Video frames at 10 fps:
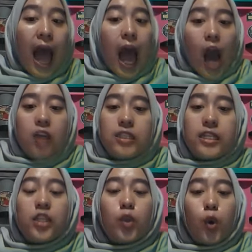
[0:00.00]

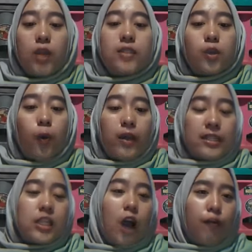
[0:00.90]
Consider the
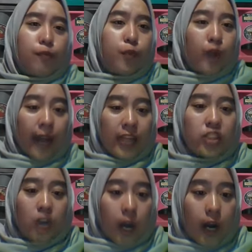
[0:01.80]
consequences of poor
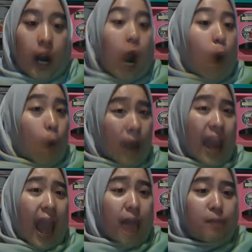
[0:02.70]
HR when
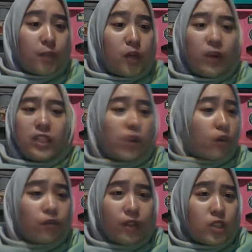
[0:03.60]
employees
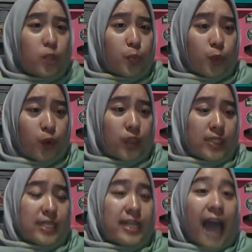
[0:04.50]
don't feel
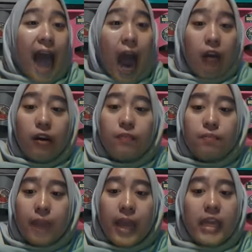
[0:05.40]
supported,
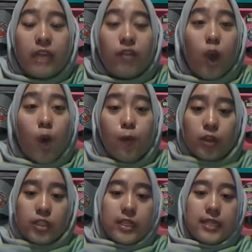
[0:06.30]
aren't being given
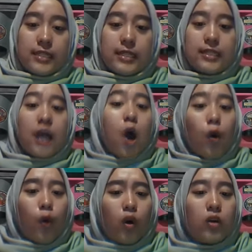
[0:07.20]
opportunities,
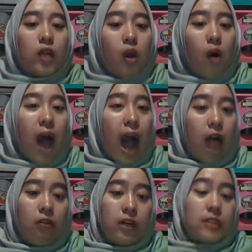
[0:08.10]
work long
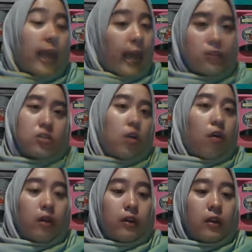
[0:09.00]
hours, and so on.